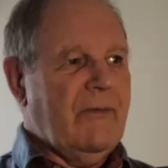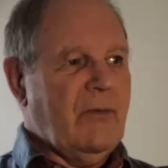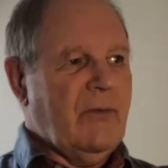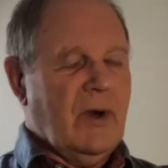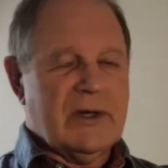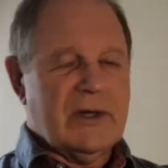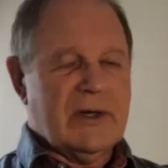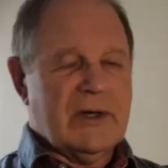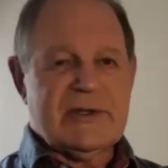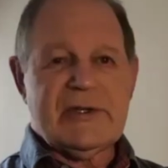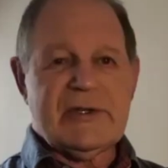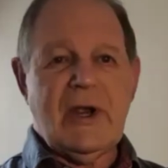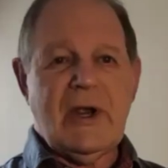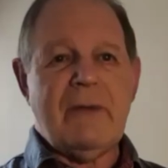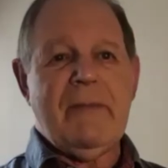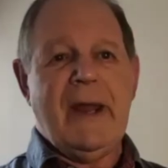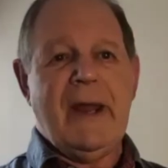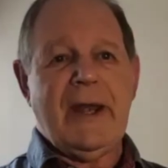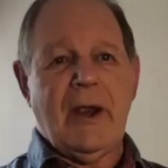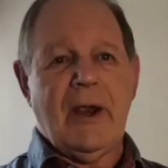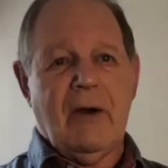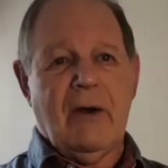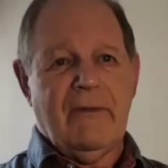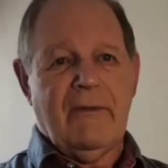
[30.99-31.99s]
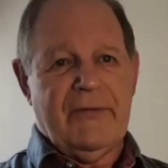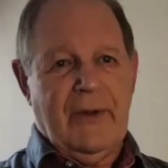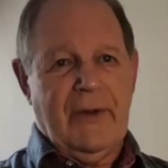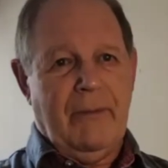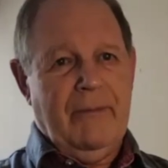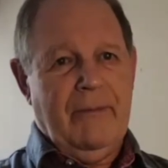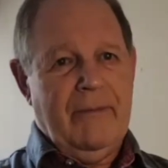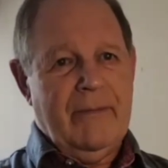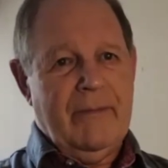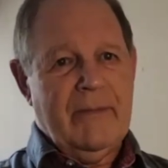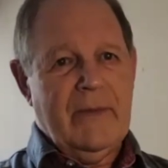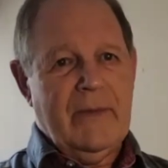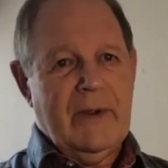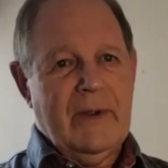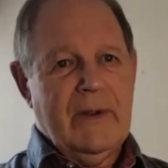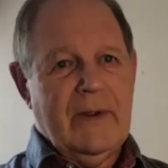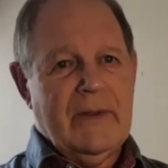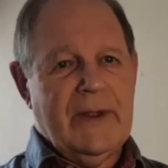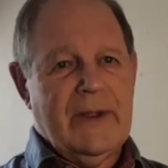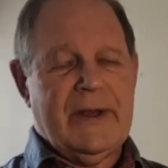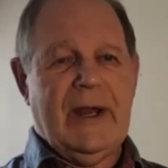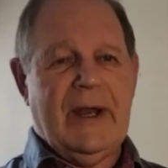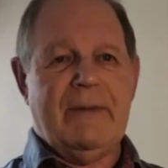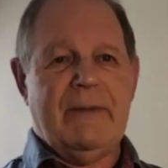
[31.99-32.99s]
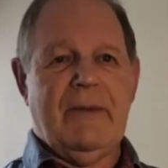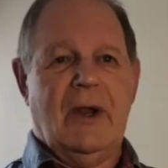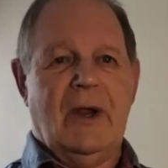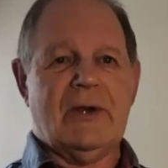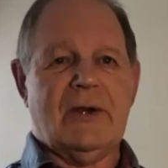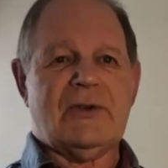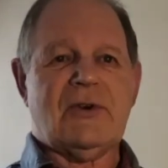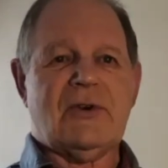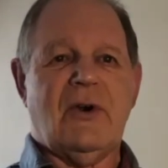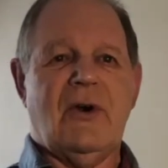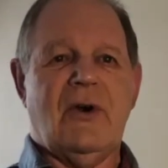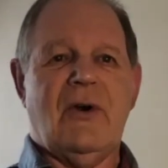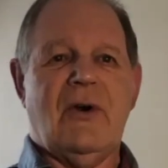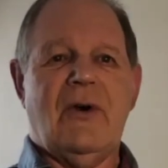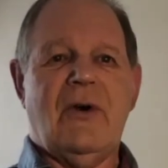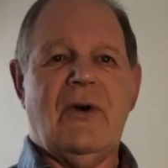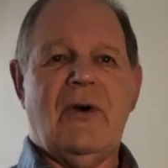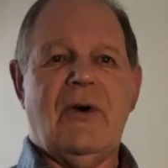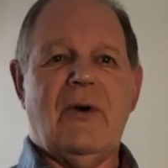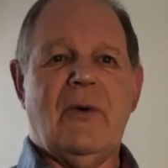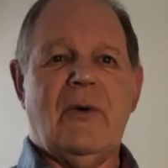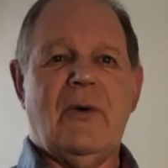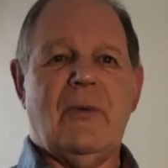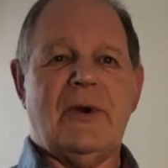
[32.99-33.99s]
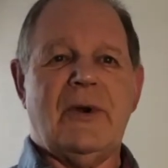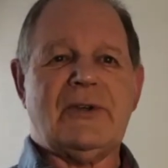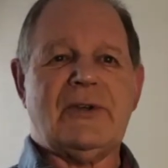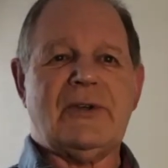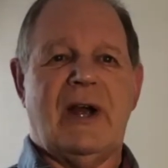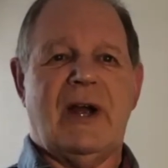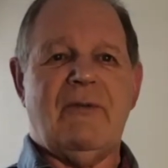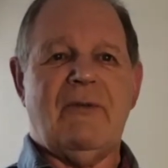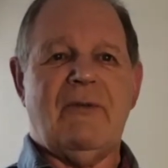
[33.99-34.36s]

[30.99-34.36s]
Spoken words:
watched so many of them that I'm not sure which I've